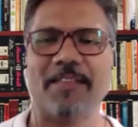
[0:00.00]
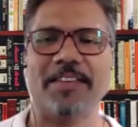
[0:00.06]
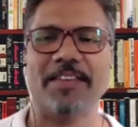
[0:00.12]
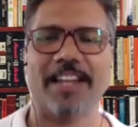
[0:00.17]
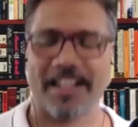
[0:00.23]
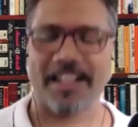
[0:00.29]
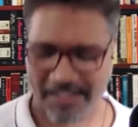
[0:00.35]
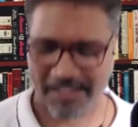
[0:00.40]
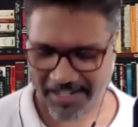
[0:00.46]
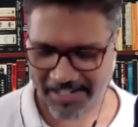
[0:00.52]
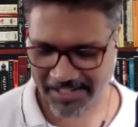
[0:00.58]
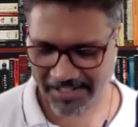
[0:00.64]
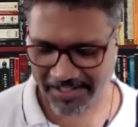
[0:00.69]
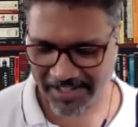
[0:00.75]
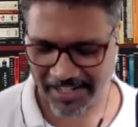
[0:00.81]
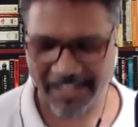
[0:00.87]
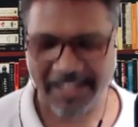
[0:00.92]
mean, I
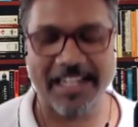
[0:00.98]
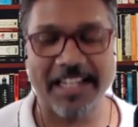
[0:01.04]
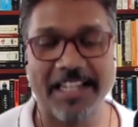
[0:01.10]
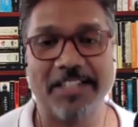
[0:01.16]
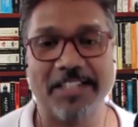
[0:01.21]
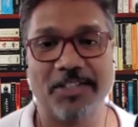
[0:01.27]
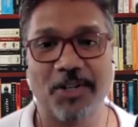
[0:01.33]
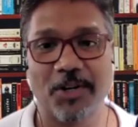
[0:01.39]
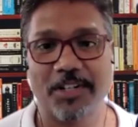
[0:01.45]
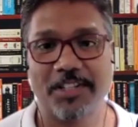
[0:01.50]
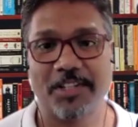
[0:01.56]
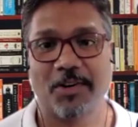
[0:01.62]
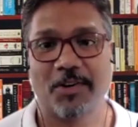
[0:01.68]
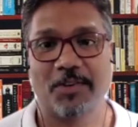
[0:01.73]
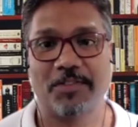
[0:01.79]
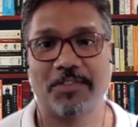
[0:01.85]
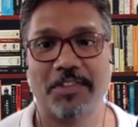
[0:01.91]
really enjoyed the
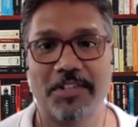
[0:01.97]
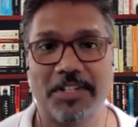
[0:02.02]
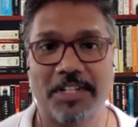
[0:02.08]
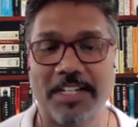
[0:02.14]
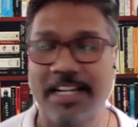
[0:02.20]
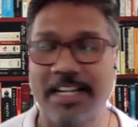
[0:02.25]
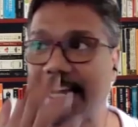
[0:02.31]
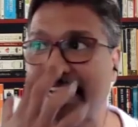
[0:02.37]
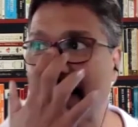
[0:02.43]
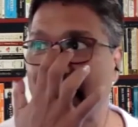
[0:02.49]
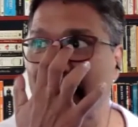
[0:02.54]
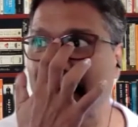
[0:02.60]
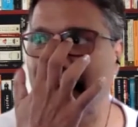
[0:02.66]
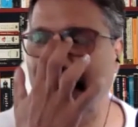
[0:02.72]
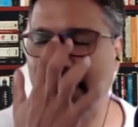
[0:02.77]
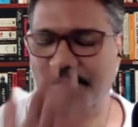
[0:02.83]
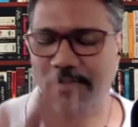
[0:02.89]
conversation. And
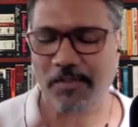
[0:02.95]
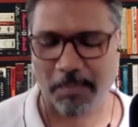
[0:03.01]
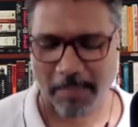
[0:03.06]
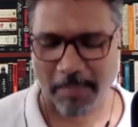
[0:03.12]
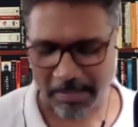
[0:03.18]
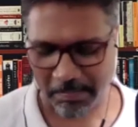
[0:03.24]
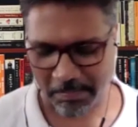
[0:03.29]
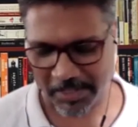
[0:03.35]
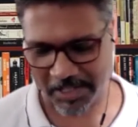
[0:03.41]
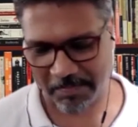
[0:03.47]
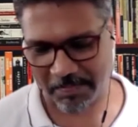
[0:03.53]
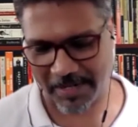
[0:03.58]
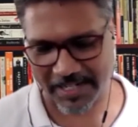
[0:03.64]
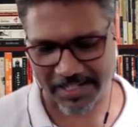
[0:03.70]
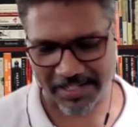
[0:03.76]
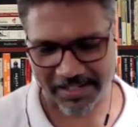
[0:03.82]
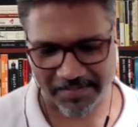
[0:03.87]
yes, my
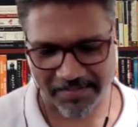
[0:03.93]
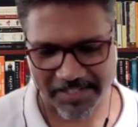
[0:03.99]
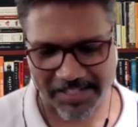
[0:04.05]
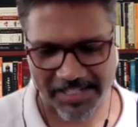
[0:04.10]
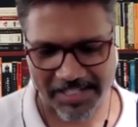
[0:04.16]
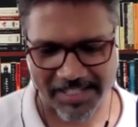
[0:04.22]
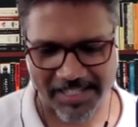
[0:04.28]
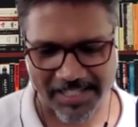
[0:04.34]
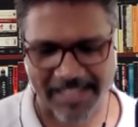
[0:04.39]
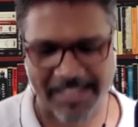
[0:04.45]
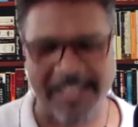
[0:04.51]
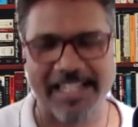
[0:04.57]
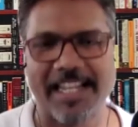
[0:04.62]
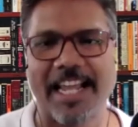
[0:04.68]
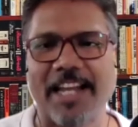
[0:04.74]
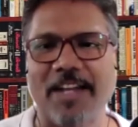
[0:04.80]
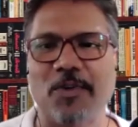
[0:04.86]
perspective is that
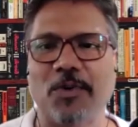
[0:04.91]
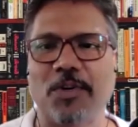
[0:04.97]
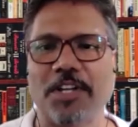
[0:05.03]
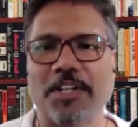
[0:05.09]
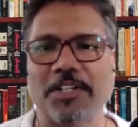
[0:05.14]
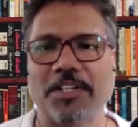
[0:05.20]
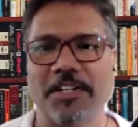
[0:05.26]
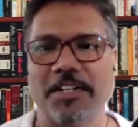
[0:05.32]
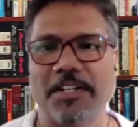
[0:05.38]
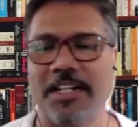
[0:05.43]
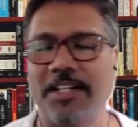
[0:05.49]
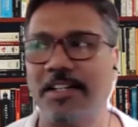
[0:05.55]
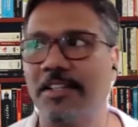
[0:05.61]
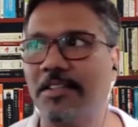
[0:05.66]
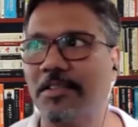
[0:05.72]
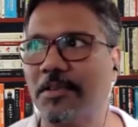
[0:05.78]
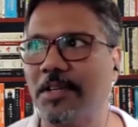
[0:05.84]
the education
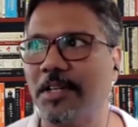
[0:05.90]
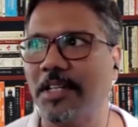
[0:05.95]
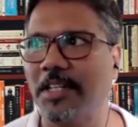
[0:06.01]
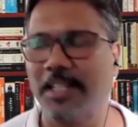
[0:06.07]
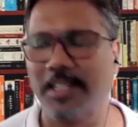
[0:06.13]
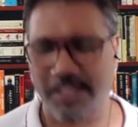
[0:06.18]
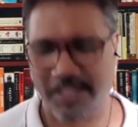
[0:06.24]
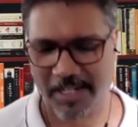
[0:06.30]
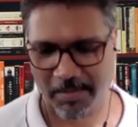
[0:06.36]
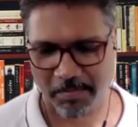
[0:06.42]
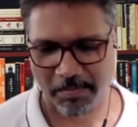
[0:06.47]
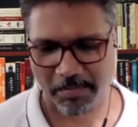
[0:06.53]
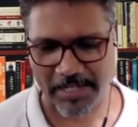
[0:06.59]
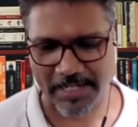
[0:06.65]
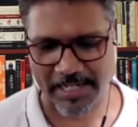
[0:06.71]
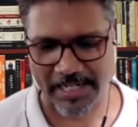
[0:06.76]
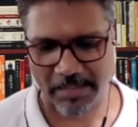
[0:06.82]
industry is
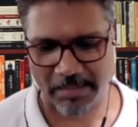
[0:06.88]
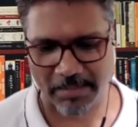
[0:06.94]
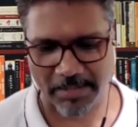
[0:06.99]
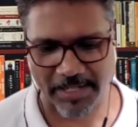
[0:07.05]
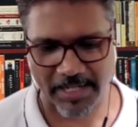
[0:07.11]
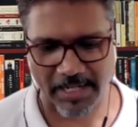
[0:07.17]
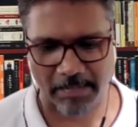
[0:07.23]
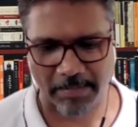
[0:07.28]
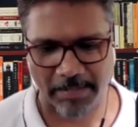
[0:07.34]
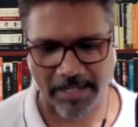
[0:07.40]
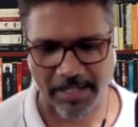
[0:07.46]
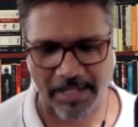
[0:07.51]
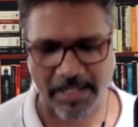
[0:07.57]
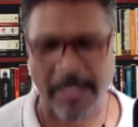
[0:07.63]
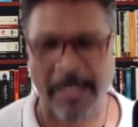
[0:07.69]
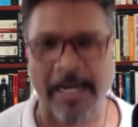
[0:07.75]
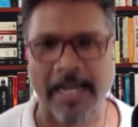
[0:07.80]
completely being
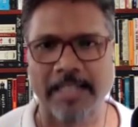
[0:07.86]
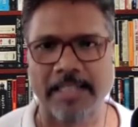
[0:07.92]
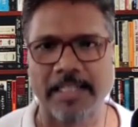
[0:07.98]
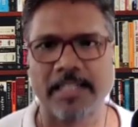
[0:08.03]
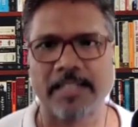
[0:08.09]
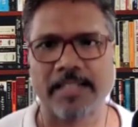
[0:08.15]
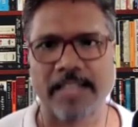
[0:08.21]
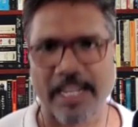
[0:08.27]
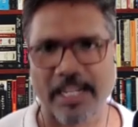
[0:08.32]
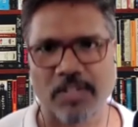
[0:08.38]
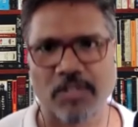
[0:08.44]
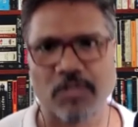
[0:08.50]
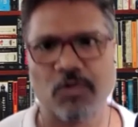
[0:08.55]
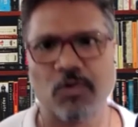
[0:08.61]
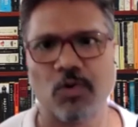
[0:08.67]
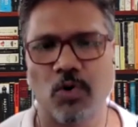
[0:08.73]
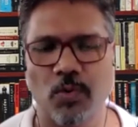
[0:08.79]
upended. And I think thanks
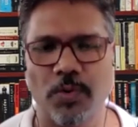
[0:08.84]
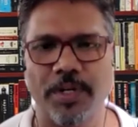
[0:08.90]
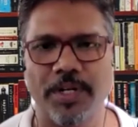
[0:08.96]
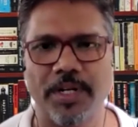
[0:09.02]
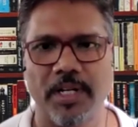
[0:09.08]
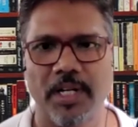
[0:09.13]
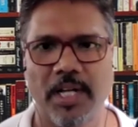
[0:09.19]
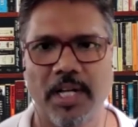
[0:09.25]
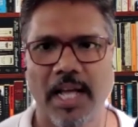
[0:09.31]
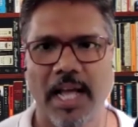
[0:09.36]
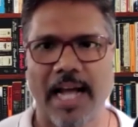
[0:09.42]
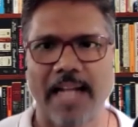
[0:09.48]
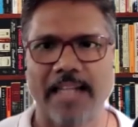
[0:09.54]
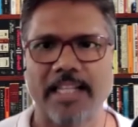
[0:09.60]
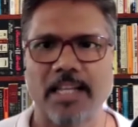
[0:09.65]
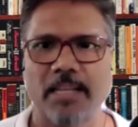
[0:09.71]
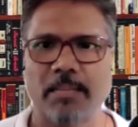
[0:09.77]
to COVID.
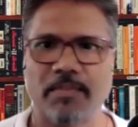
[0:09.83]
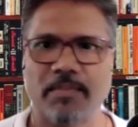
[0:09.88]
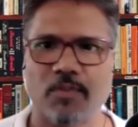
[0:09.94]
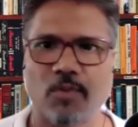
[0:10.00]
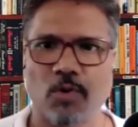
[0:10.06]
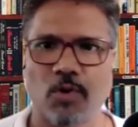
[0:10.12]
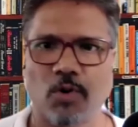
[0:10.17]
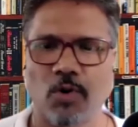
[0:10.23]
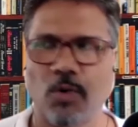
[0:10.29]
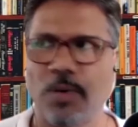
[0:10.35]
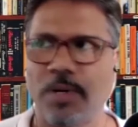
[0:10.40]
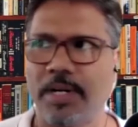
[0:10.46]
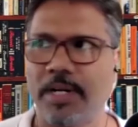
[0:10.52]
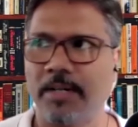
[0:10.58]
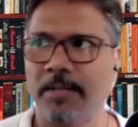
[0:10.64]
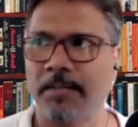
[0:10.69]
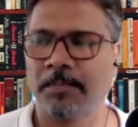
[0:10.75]
I think before
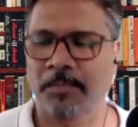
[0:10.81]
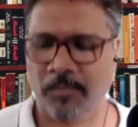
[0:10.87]
COVID,